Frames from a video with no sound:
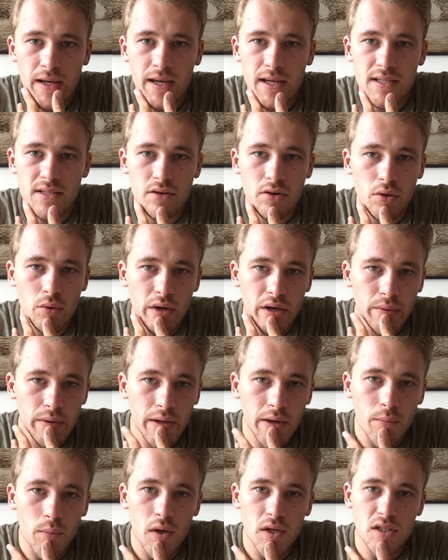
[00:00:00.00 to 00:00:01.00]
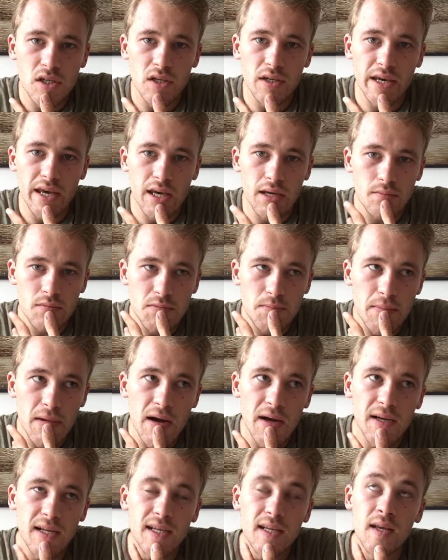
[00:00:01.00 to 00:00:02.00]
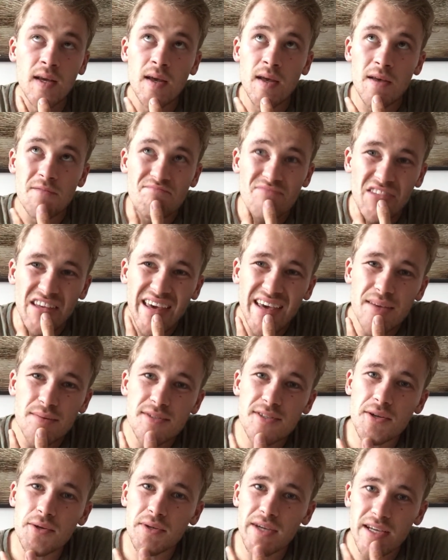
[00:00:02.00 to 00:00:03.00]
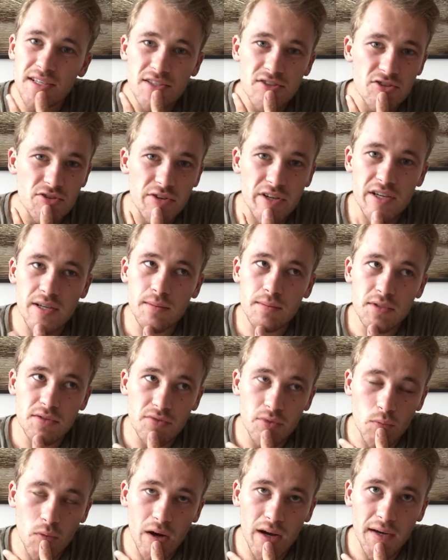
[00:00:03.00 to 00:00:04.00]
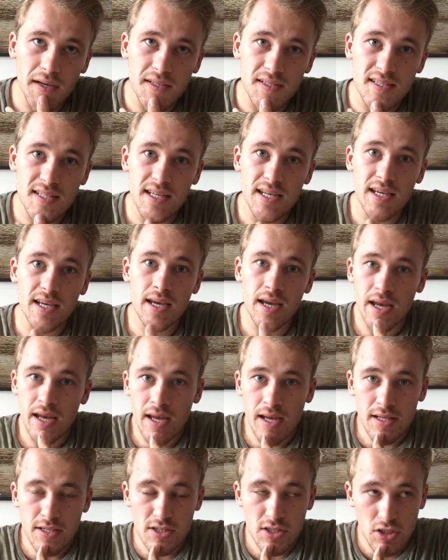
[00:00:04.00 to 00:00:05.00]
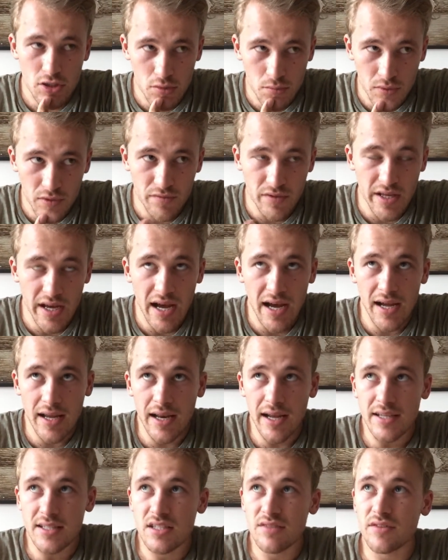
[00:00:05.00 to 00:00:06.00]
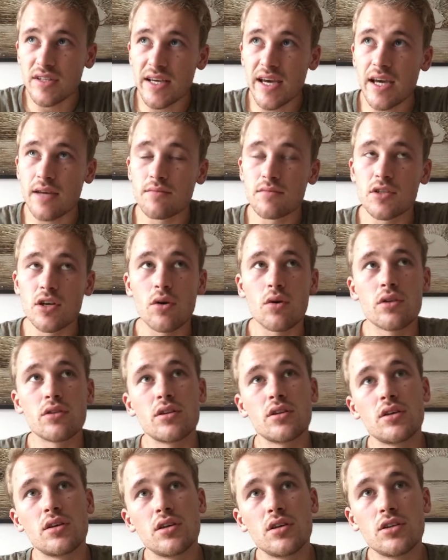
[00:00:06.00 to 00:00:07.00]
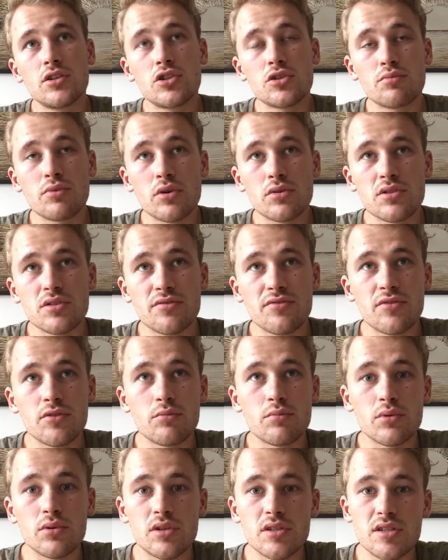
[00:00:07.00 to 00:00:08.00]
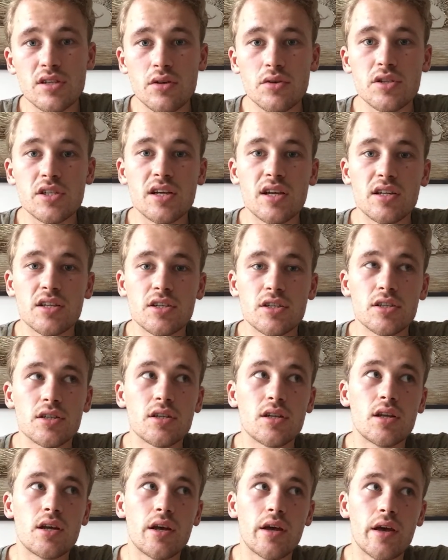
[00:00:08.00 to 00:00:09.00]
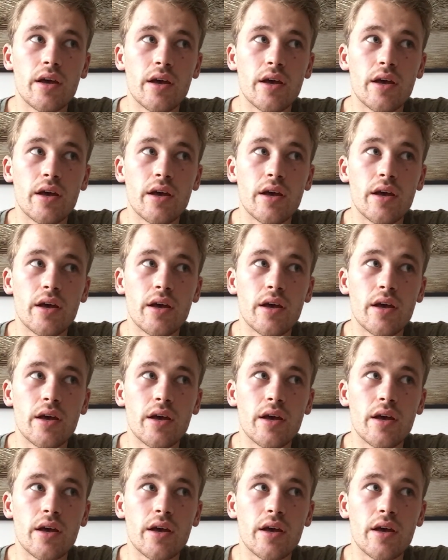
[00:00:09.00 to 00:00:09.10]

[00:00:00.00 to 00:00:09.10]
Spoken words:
Is there a way we can watch our games? Marnie, the games don't get streamed from what I can see. Some of the highlights of the games go on the Gibraltar Football Association